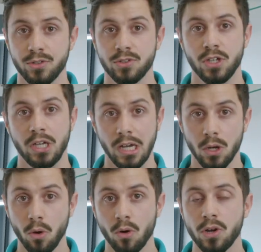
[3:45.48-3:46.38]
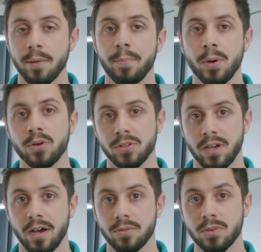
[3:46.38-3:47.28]
using a lower
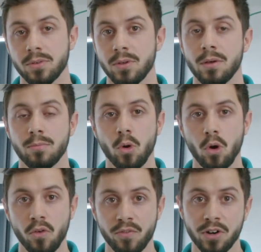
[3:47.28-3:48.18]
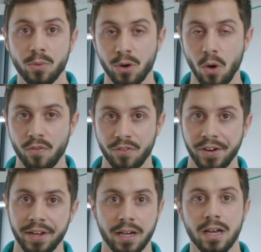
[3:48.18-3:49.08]
component count. Moreover, we're
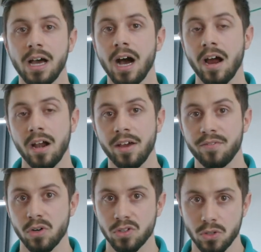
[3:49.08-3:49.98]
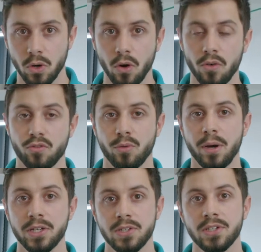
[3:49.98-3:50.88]
offering higher levels of
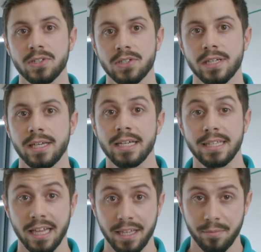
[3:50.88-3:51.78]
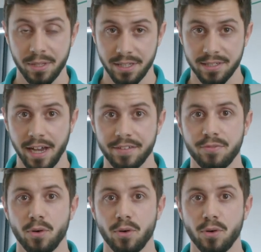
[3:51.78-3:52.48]
robustness that can be designed